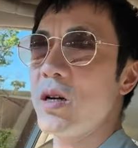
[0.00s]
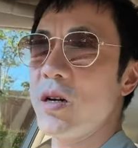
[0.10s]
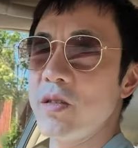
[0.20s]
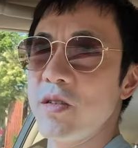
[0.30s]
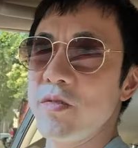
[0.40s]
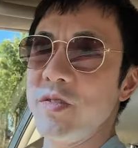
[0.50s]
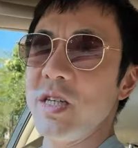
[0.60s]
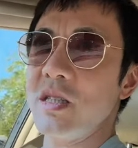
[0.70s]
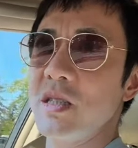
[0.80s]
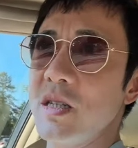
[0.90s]
on your
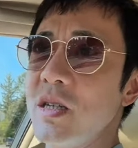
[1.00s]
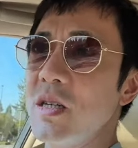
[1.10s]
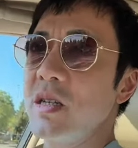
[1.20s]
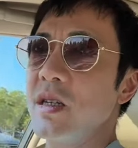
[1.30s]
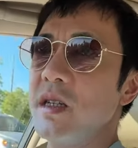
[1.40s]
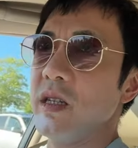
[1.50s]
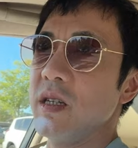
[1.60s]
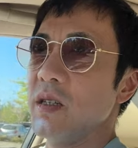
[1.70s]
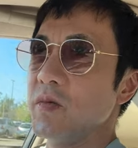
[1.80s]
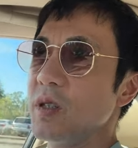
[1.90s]
feet,
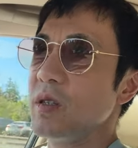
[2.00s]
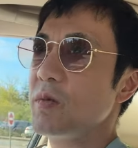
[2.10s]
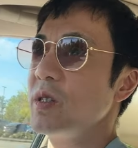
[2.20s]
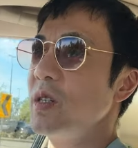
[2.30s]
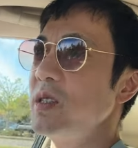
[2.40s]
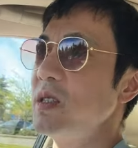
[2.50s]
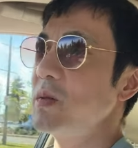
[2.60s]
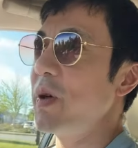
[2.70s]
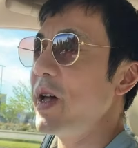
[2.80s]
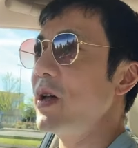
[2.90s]
with a resistance
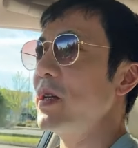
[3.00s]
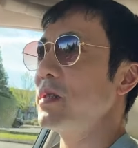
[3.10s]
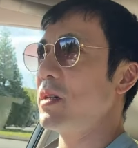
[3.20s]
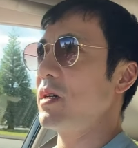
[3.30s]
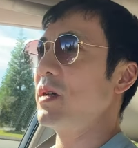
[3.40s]
band,